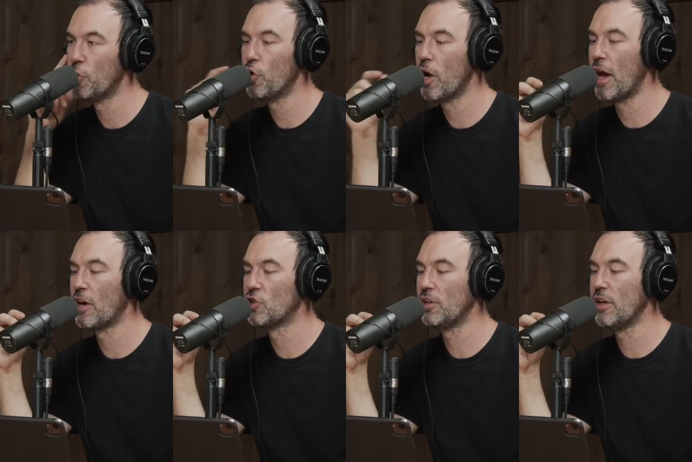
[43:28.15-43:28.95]
not
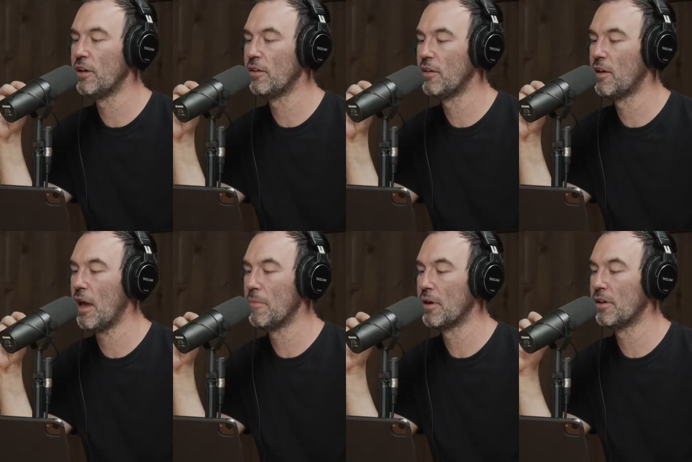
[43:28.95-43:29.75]
actually
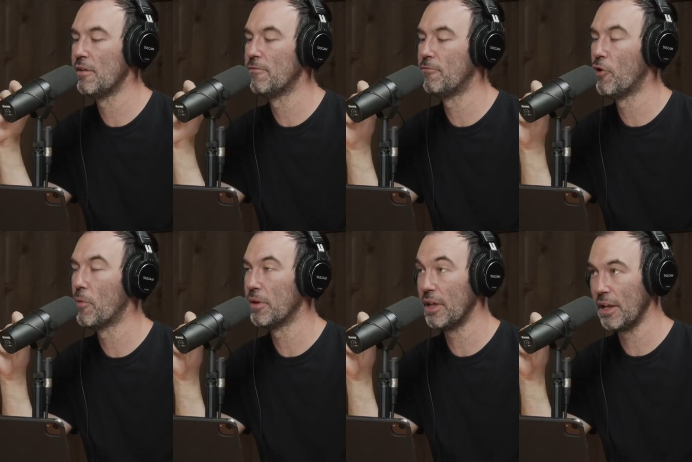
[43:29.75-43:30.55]
chemically
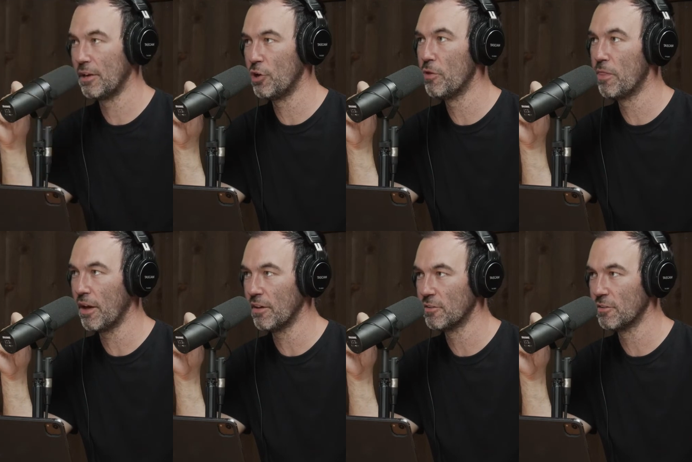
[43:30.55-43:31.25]
formulating new things.